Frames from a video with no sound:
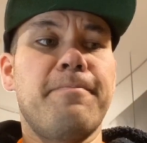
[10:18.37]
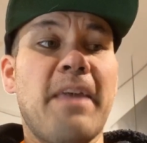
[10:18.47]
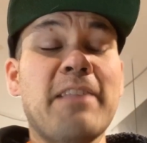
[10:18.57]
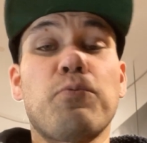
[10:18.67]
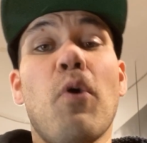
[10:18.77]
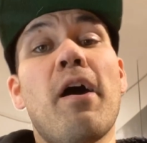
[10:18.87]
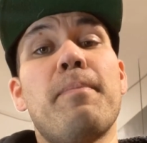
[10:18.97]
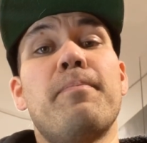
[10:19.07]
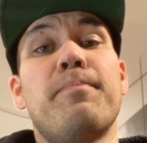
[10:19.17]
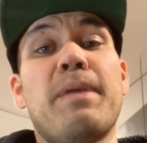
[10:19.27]
That's why
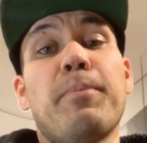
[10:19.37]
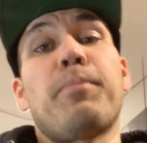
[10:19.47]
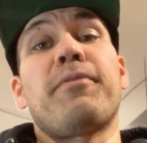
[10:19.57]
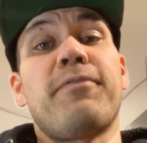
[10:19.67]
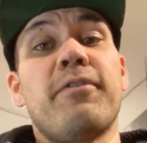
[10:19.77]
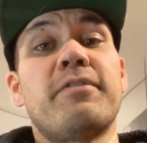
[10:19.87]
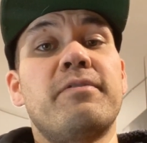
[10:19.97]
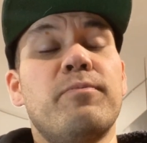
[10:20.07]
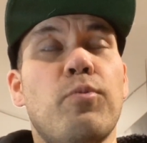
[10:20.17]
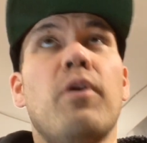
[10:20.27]
people prefer,
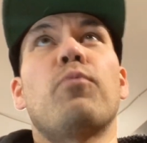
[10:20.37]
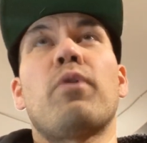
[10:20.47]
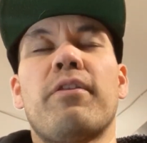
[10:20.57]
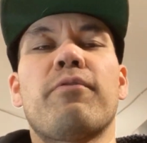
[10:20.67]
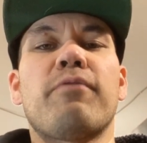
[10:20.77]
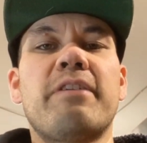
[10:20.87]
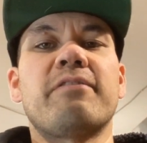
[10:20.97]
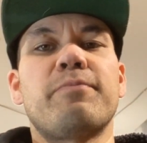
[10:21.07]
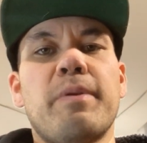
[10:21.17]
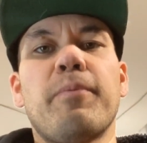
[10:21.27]
well, one of the
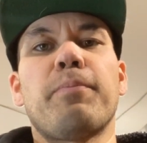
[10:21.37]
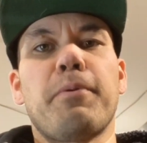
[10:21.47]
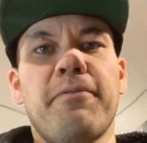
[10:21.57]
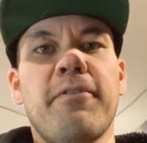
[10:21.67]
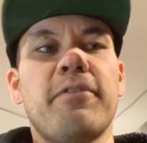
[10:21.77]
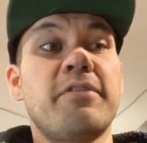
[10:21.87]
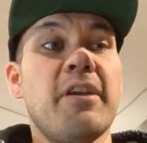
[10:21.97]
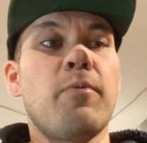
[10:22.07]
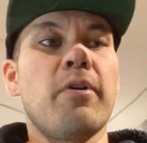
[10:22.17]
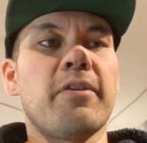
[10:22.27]
reasons people prefer
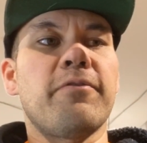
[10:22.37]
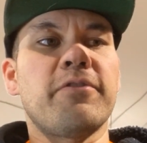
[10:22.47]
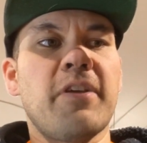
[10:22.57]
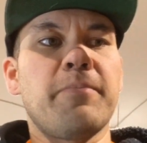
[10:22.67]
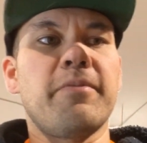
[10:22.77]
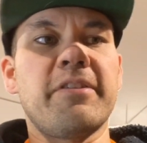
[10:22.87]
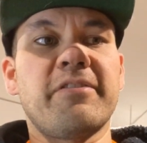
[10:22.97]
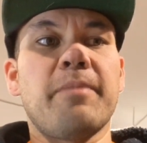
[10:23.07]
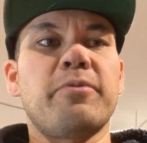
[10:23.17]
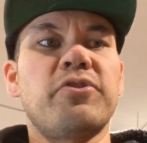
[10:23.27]
TIG welding for this
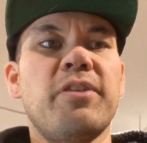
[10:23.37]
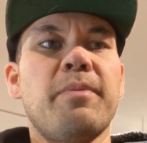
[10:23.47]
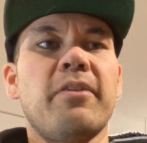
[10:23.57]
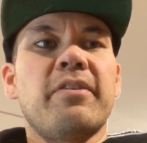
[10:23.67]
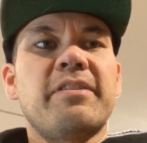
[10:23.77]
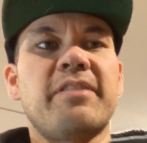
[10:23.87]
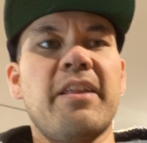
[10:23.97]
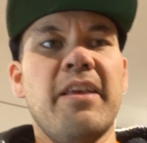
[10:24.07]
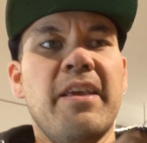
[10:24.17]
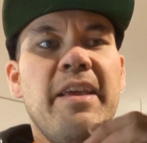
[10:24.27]
type of sheet metal is
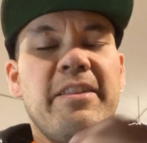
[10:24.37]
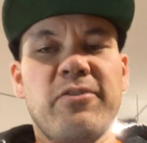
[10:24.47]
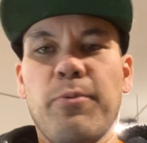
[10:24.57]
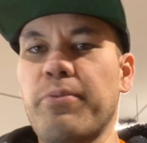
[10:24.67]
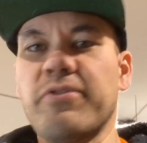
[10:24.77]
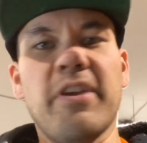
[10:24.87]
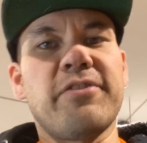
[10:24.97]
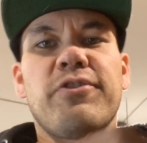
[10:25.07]
that it's so precise.